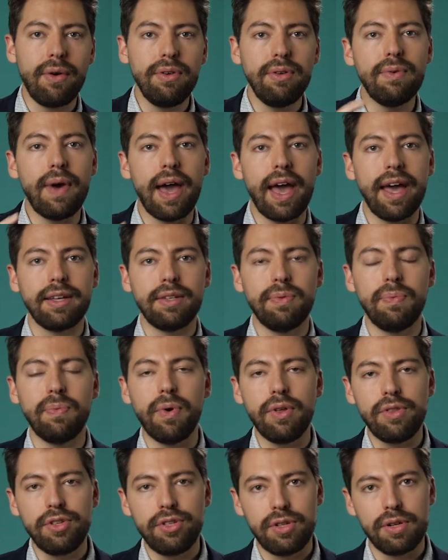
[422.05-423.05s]
you act
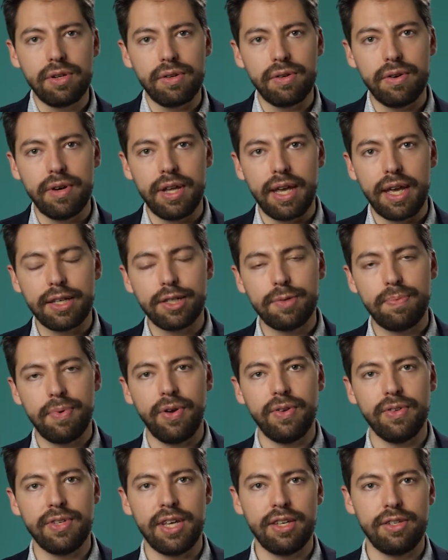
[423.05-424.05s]
once the learning
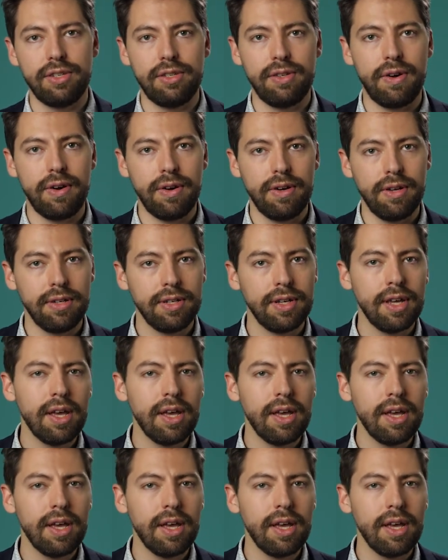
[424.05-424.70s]
experience has started.